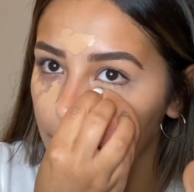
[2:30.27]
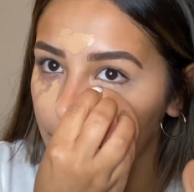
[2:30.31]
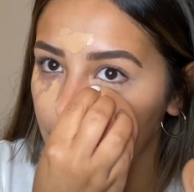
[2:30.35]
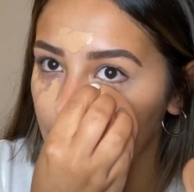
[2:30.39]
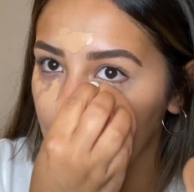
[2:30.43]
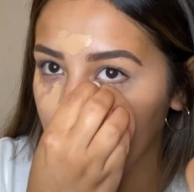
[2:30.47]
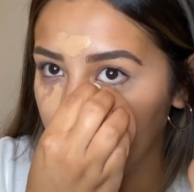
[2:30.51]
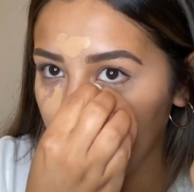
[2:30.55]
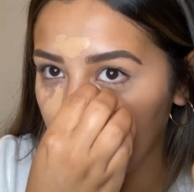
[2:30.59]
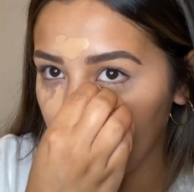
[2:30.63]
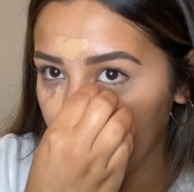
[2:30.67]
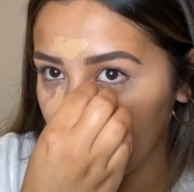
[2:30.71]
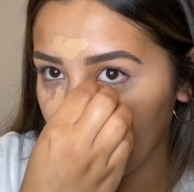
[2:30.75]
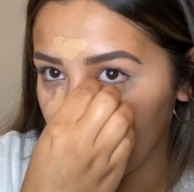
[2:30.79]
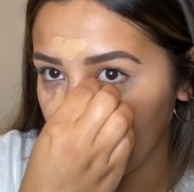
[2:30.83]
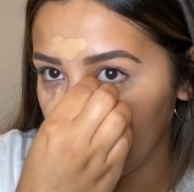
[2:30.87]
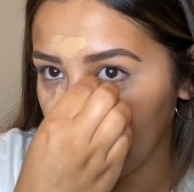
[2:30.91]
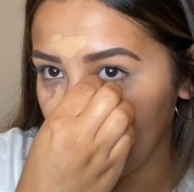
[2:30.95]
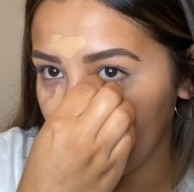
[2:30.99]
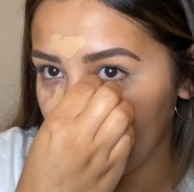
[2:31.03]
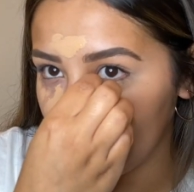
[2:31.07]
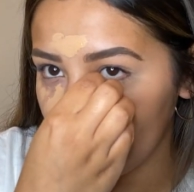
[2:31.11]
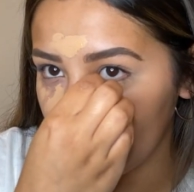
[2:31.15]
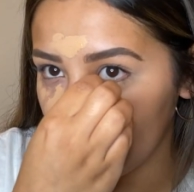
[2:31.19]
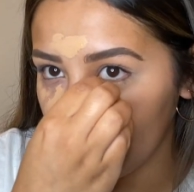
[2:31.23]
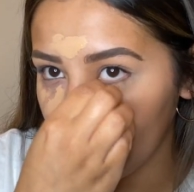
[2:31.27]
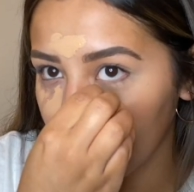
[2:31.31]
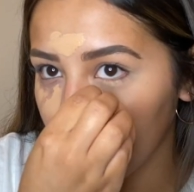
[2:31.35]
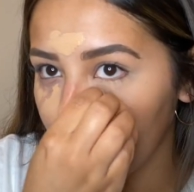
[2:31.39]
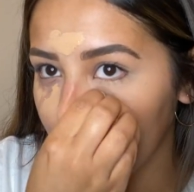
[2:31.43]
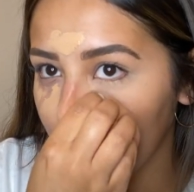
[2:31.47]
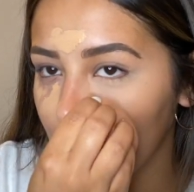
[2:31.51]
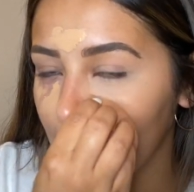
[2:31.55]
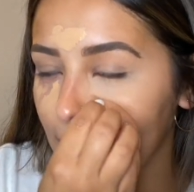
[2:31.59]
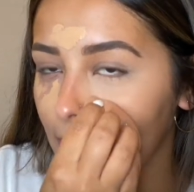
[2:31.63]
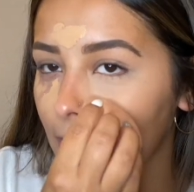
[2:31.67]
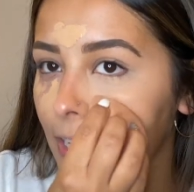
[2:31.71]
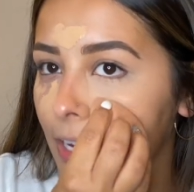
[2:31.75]
but the most
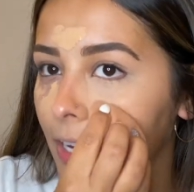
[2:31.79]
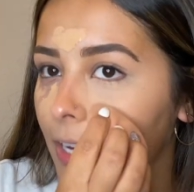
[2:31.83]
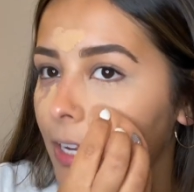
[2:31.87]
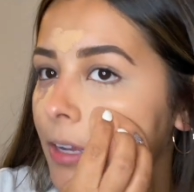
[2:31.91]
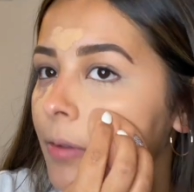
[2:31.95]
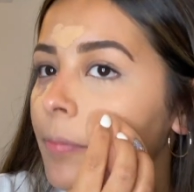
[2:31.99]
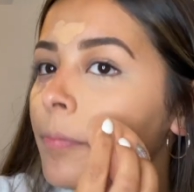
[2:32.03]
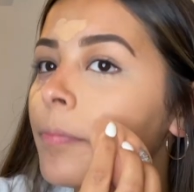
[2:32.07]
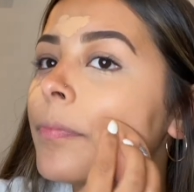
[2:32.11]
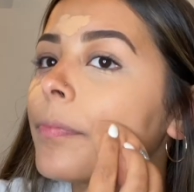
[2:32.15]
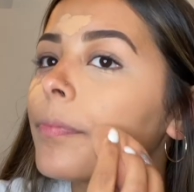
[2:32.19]
important thing